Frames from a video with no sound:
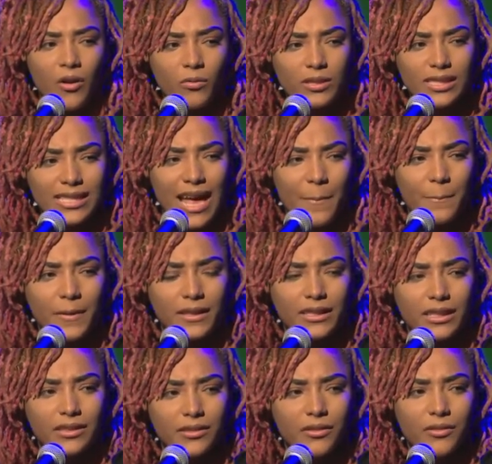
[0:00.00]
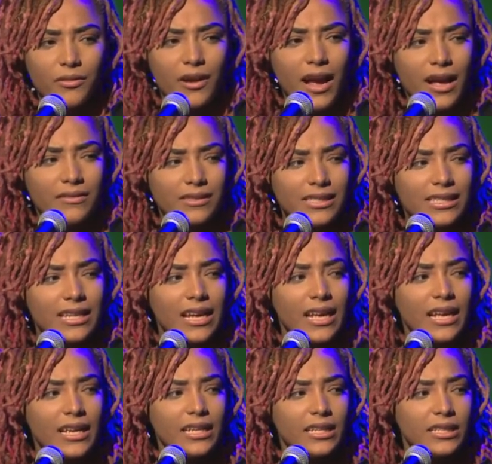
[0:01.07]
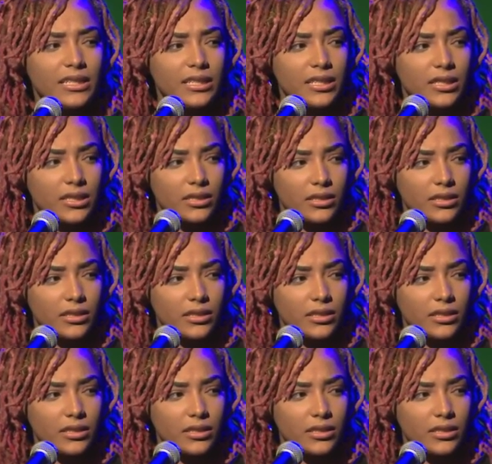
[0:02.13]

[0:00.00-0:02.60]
What's happening around us?